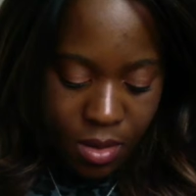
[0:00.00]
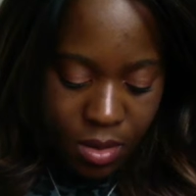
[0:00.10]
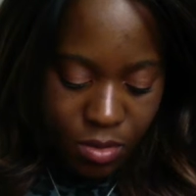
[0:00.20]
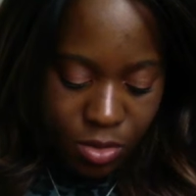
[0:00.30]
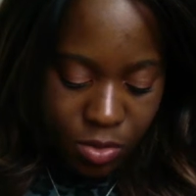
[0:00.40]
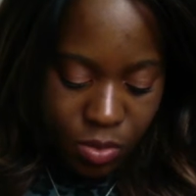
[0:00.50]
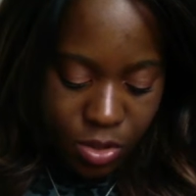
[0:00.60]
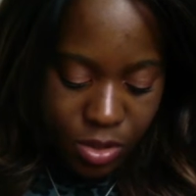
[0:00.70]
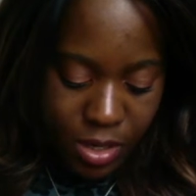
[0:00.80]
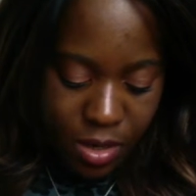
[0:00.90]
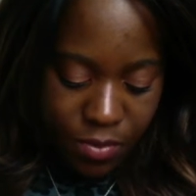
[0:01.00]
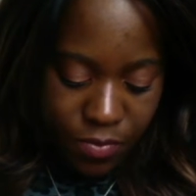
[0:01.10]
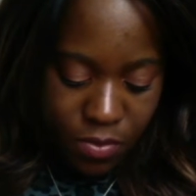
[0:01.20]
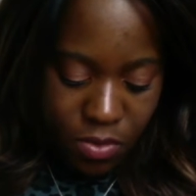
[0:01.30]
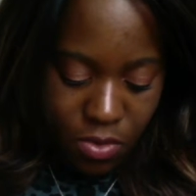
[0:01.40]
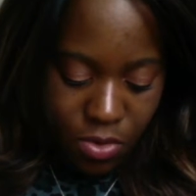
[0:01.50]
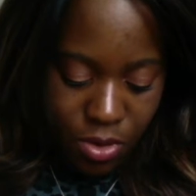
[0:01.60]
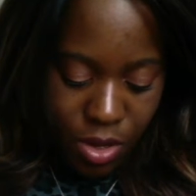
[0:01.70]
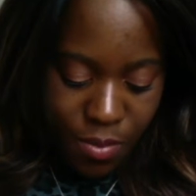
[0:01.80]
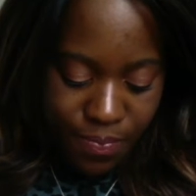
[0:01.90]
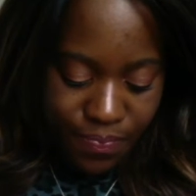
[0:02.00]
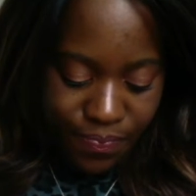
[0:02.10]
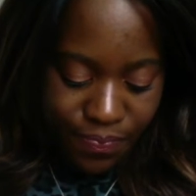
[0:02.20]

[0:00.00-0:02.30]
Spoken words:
I'll just swatch that for you.